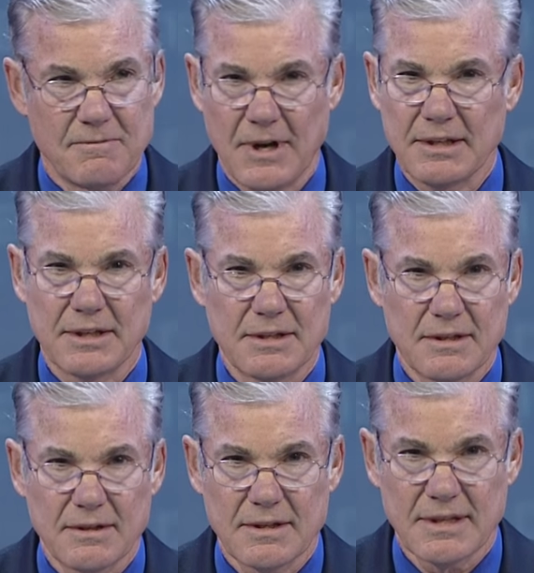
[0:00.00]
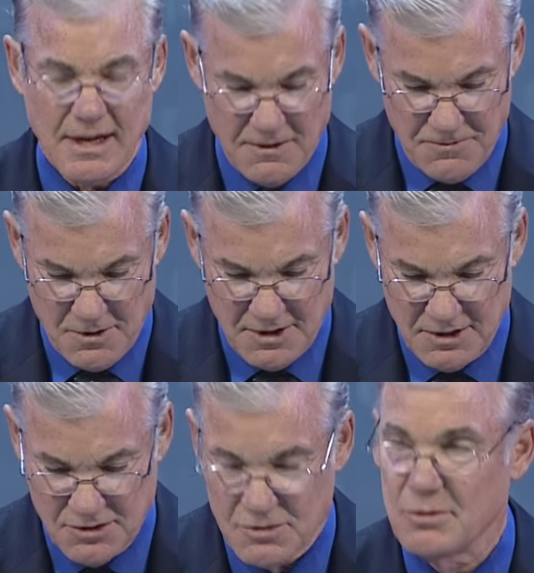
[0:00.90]
Finally,
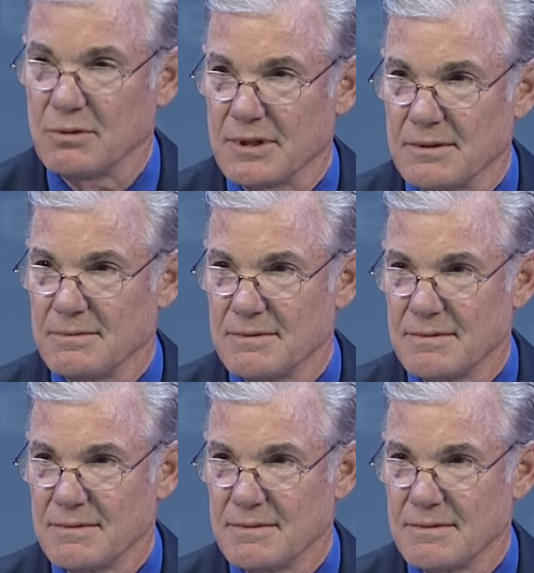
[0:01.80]
California is truly,